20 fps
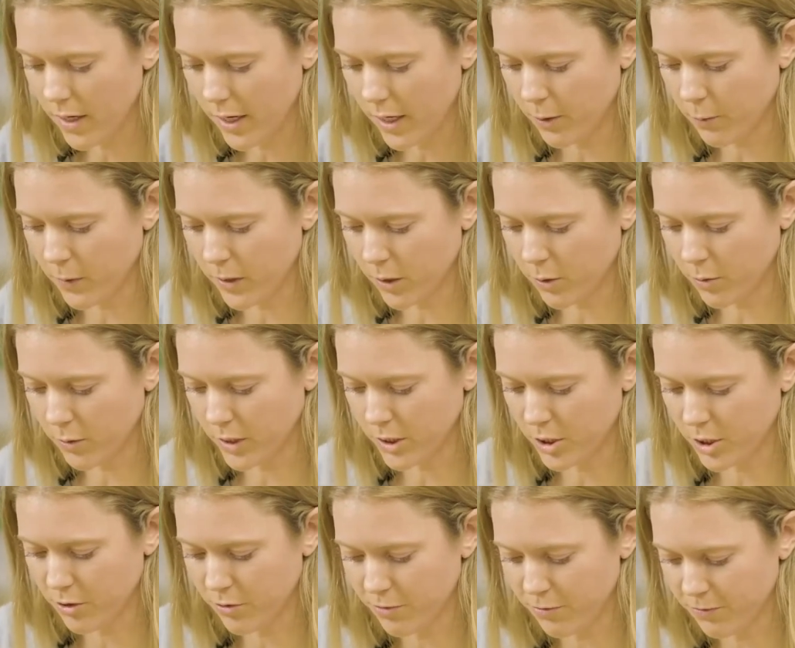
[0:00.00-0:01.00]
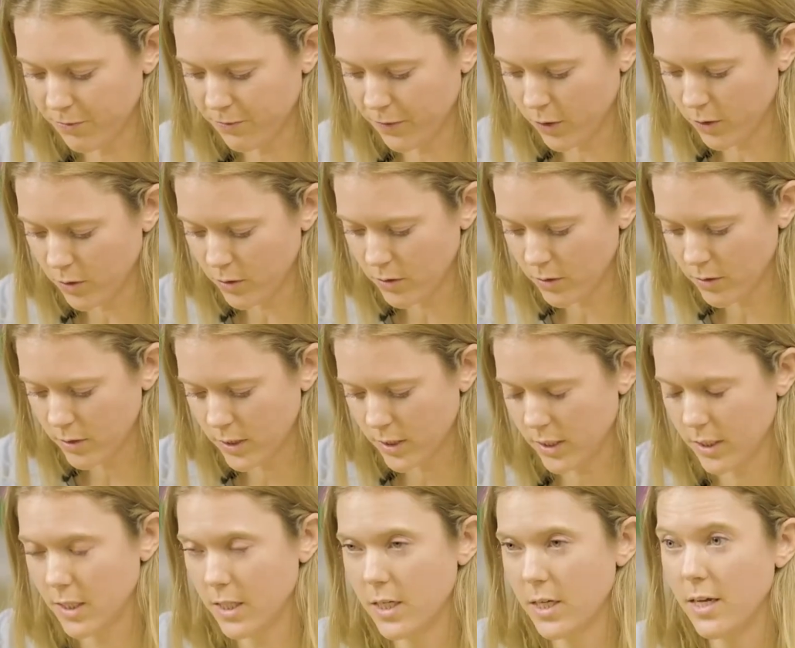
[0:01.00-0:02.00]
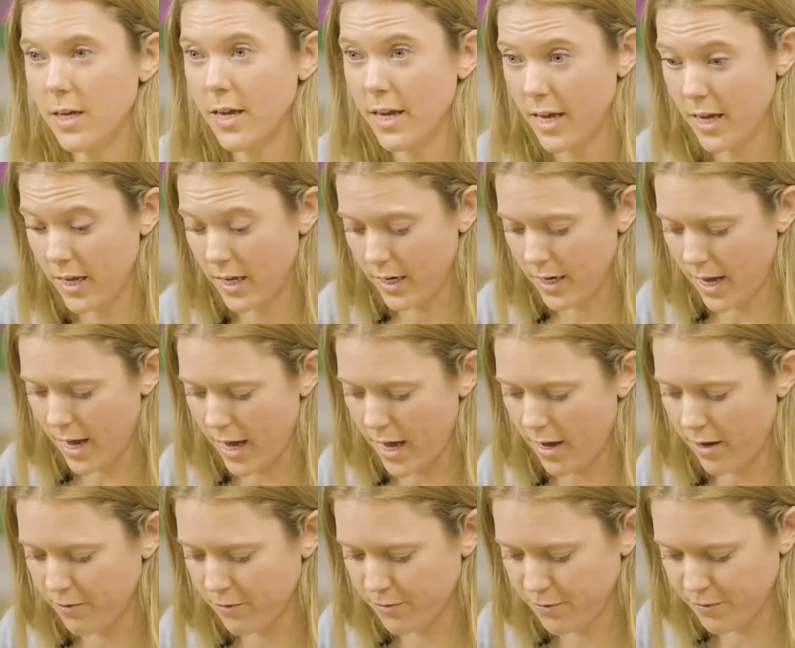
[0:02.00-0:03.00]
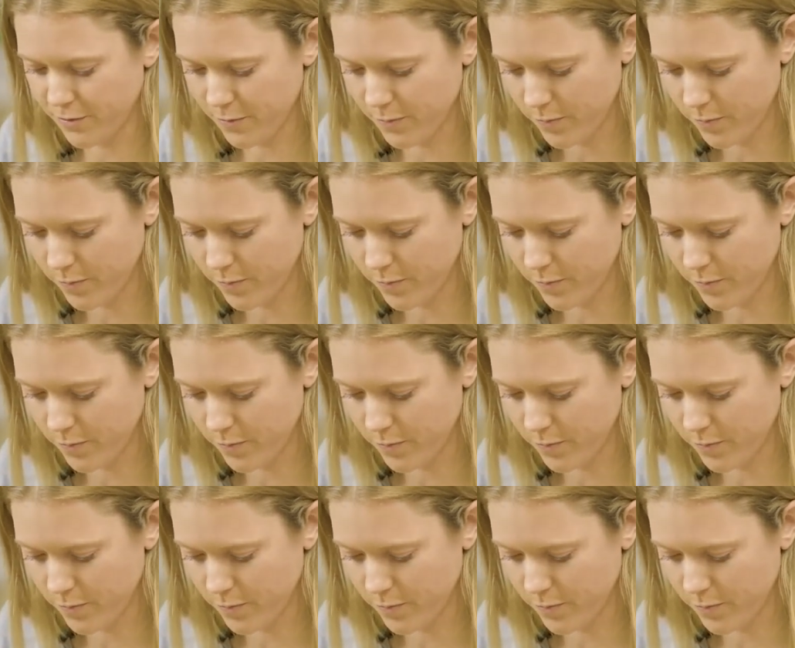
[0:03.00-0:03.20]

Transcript: and we're going to fold in half.